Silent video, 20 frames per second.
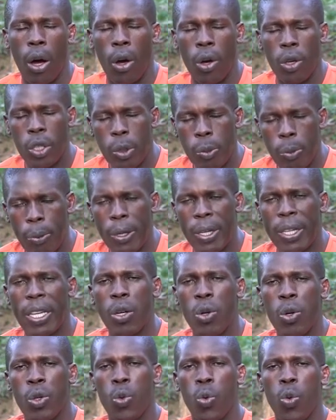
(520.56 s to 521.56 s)

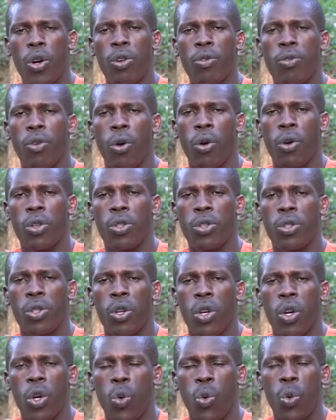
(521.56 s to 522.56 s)
Speaking with one voice
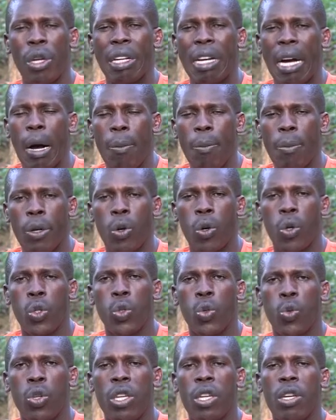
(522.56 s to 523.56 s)
will come
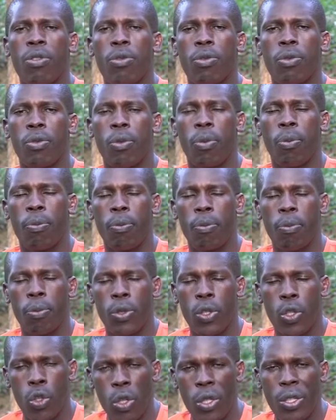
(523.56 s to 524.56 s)
because we have
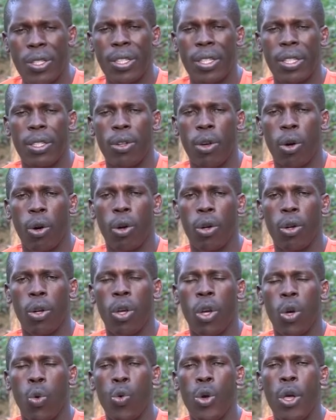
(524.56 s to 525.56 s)
trusted God.
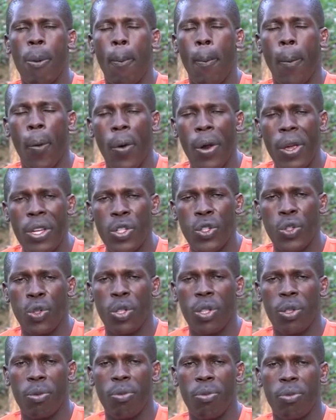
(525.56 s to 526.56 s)
We have prayed to
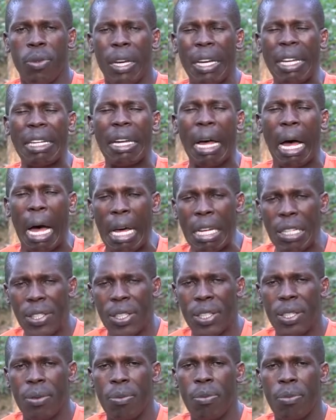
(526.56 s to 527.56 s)
Him and
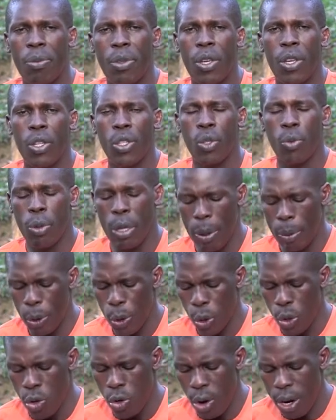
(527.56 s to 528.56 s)
asked Him to be able
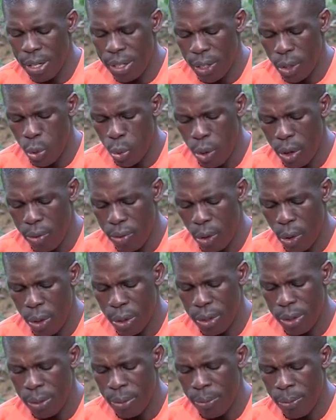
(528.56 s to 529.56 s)
to grant us one
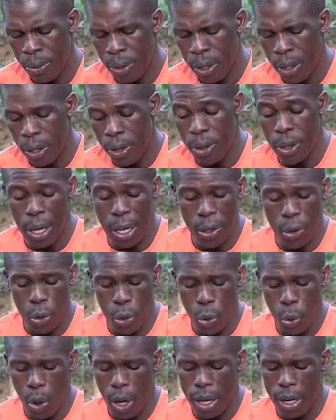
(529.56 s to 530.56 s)
voice. And
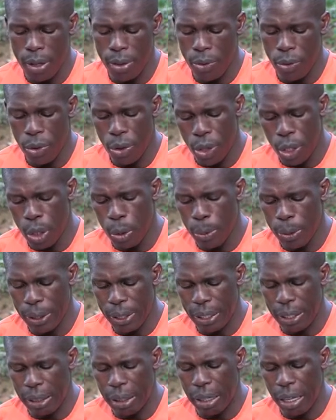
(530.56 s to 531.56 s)
that's why this
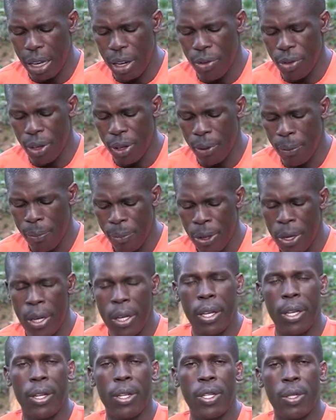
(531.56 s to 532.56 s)
particular evening,
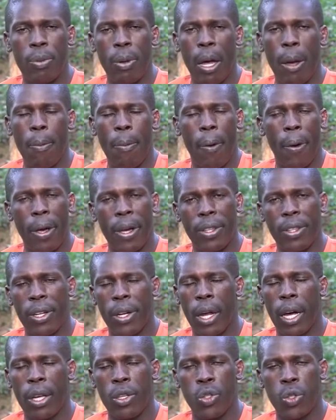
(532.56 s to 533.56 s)
it is my prayer
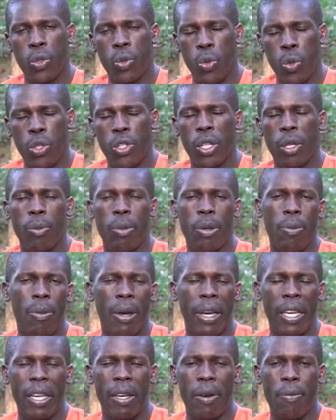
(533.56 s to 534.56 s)
that we shall be
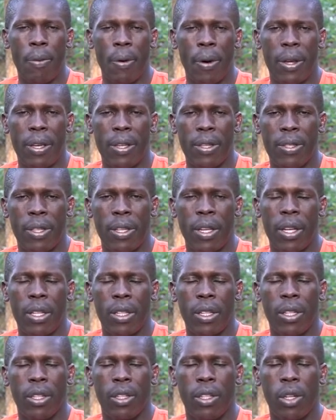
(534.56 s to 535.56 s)
making prayers
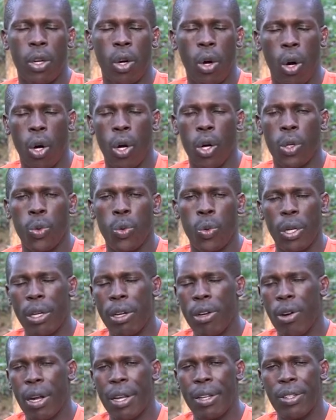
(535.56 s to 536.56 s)
that God will
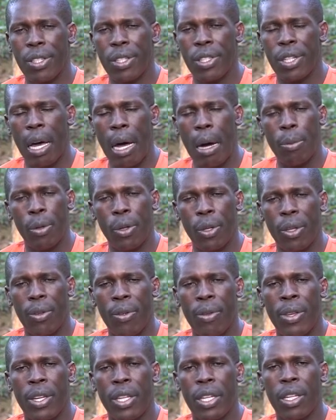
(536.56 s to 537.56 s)
grant us harmony
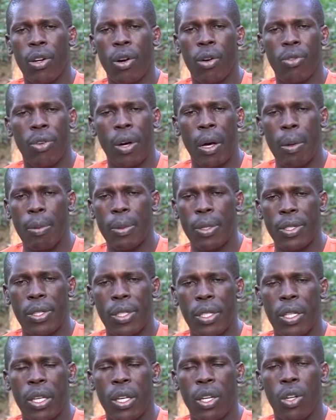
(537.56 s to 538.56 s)
in our
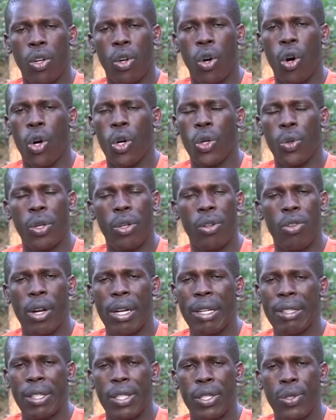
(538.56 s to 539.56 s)
families. God will
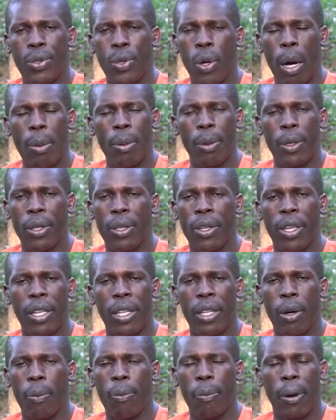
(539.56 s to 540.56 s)
grant us harmony
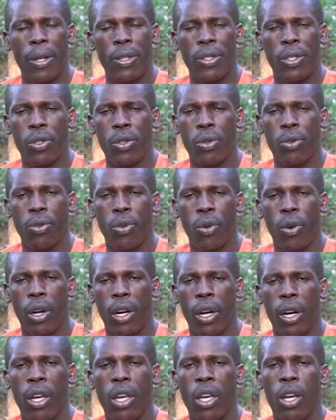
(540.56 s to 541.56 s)
in our places of
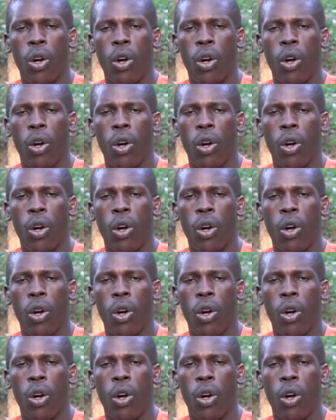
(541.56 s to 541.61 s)
work.